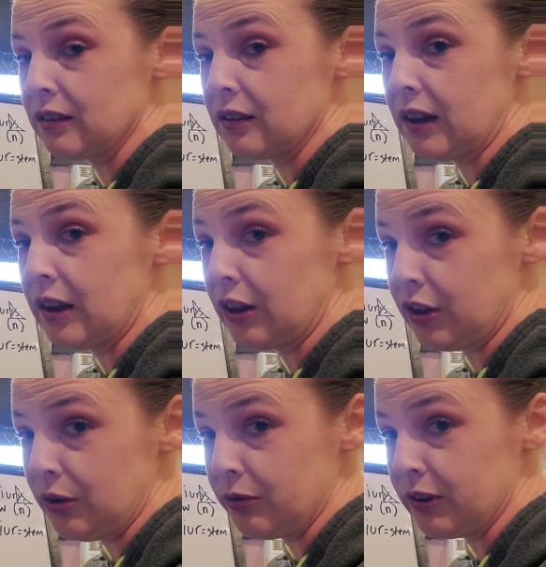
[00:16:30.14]
an
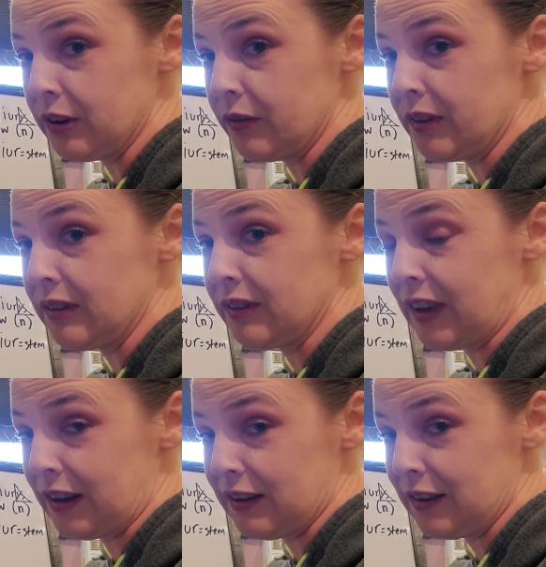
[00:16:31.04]
accusative in the
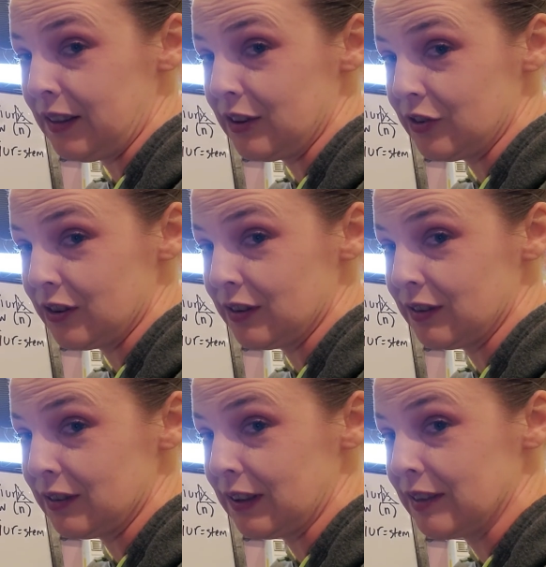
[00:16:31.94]
second declension.
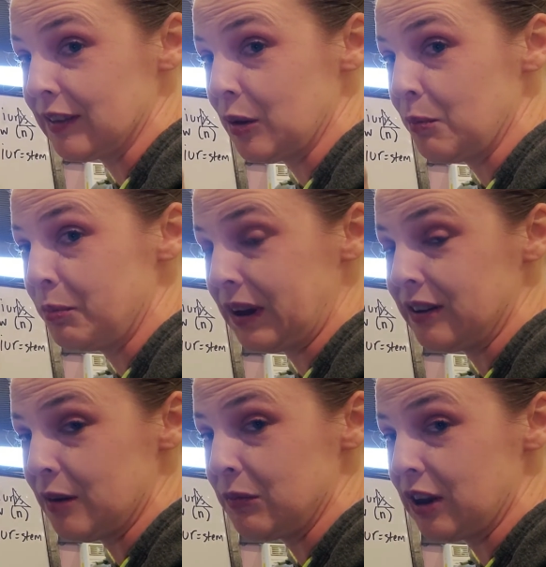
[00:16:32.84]
That's a big
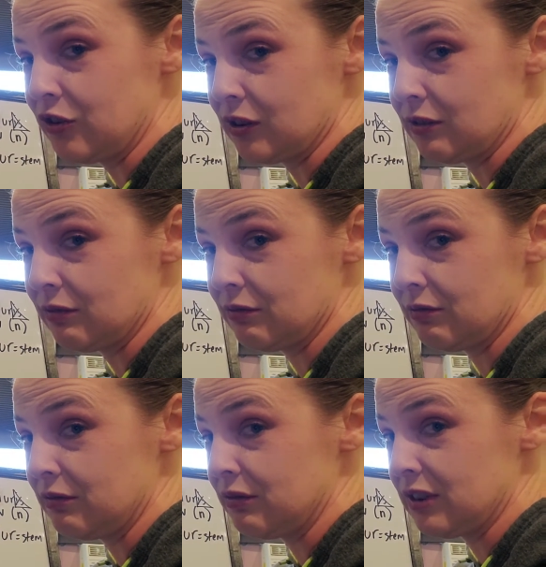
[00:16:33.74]
temptation.
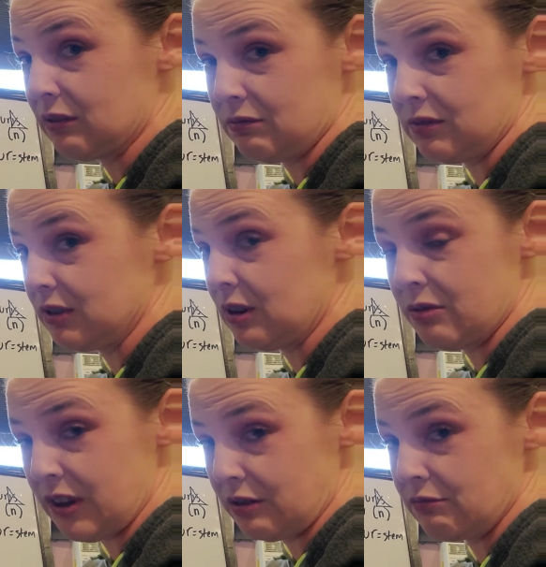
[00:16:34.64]
Don't go
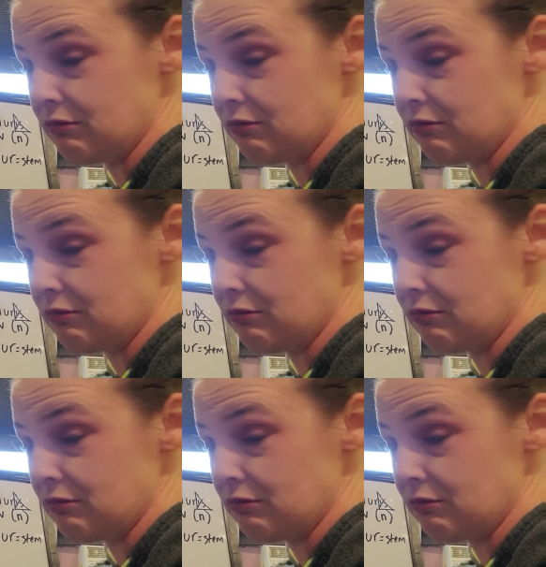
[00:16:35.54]
there,